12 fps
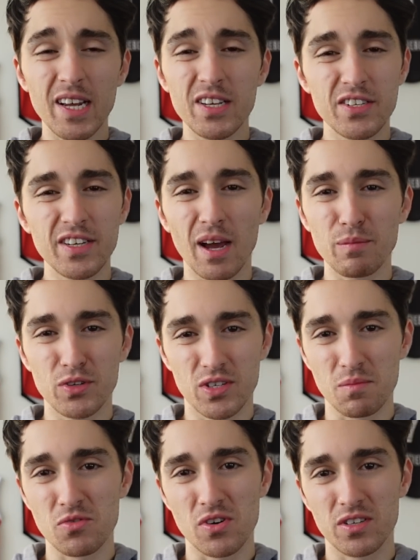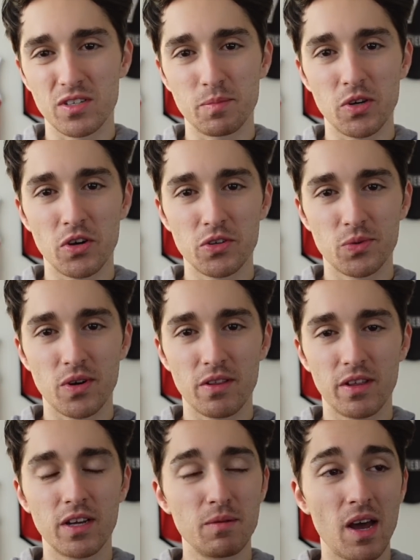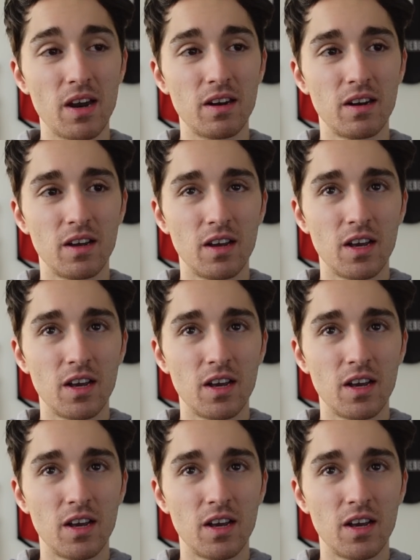easy game to summarise, to be honest, when I think about it.